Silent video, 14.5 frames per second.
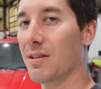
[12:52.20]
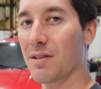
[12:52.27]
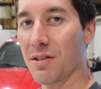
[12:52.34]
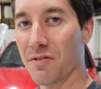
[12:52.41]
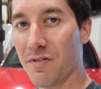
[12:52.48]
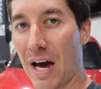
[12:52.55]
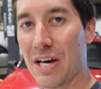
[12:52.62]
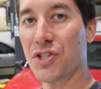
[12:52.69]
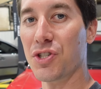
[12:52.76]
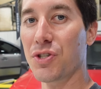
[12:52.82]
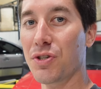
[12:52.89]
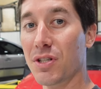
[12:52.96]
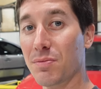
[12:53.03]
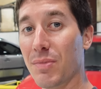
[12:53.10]
The faster
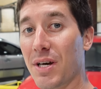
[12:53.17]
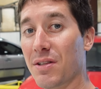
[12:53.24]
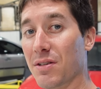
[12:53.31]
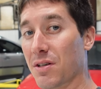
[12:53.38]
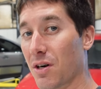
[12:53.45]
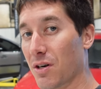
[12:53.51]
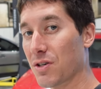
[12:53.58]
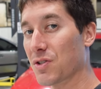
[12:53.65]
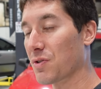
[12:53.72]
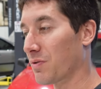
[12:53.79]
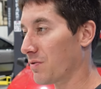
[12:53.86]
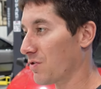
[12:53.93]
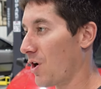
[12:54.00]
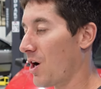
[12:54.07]
you can make the
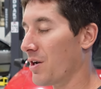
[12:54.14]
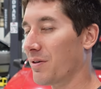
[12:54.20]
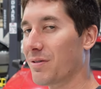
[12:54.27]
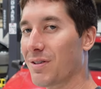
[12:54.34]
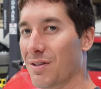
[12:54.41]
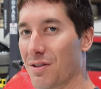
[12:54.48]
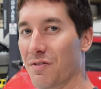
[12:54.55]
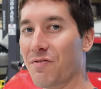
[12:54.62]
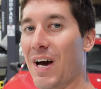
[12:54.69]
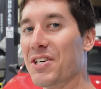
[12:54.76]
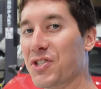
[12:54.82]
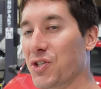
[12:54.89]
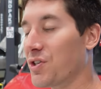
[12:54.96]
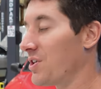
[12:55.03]
cars run, the
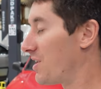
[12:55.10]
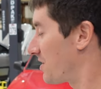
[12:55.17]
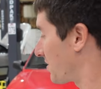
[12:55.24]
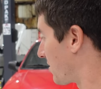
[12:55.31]
faster you can get the